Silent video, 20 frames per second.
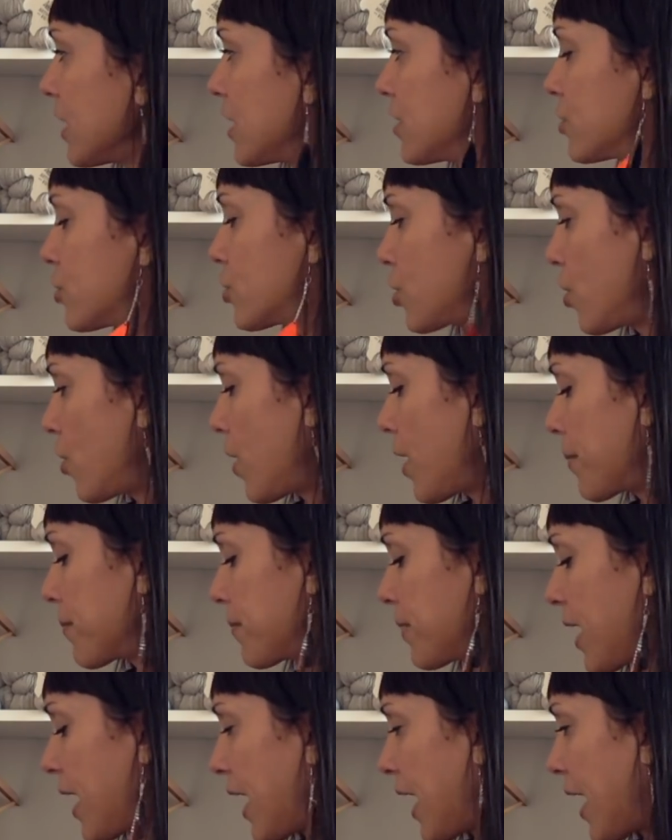So
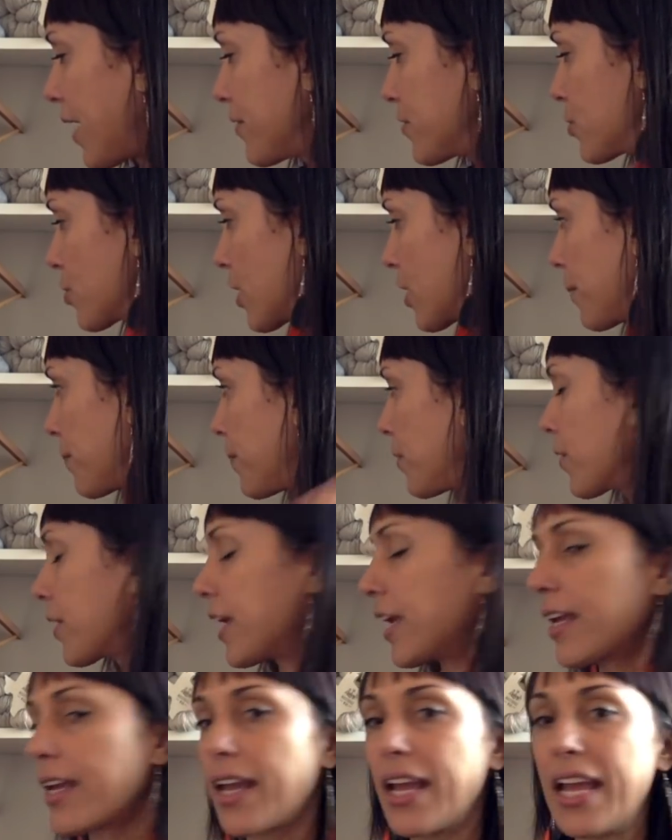I have to keep
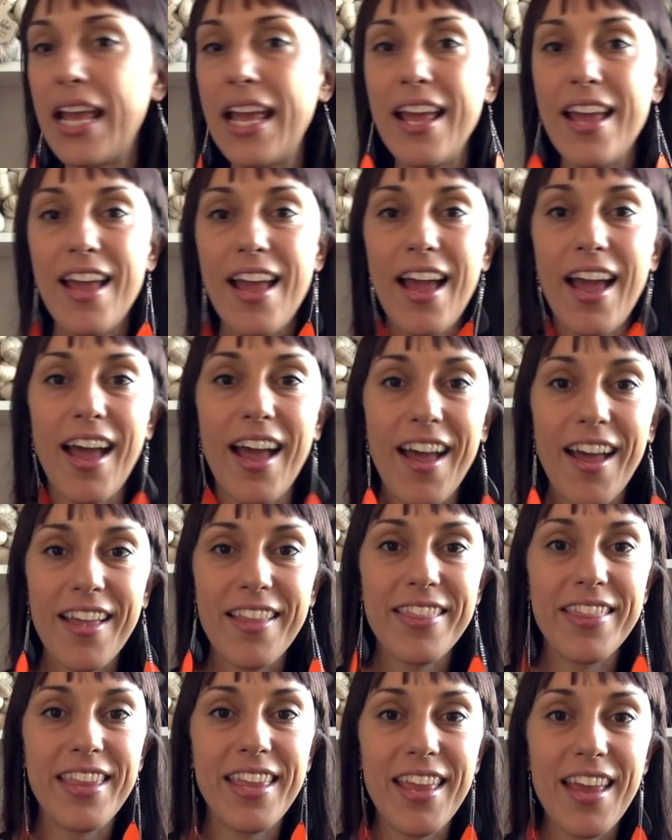looking.
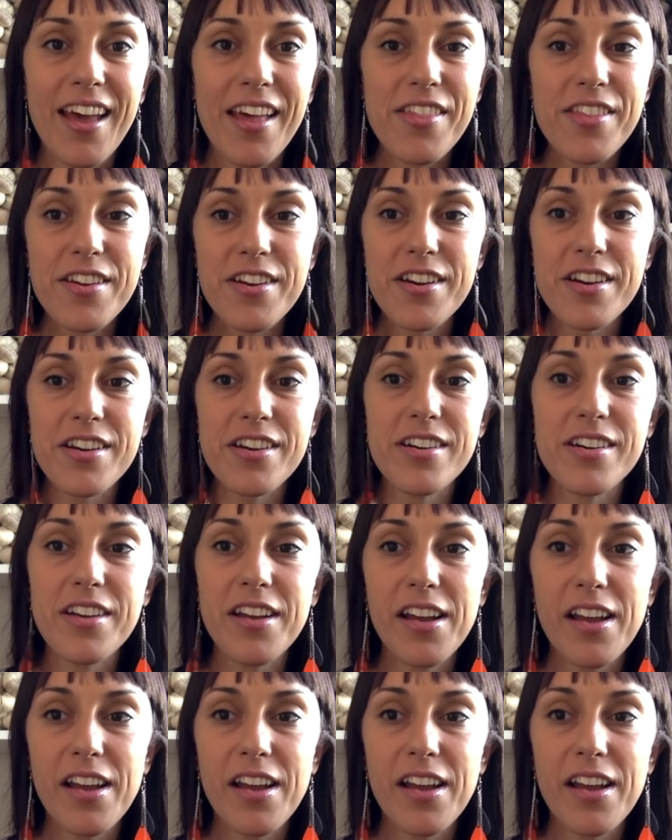And the other